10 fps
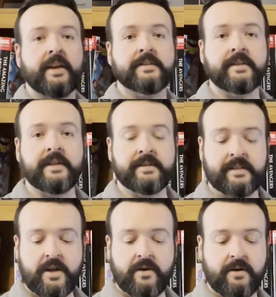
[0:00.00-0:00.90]
is the
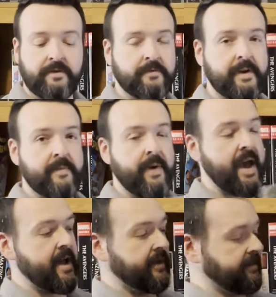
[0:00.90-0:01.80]
Seeker 3-pack.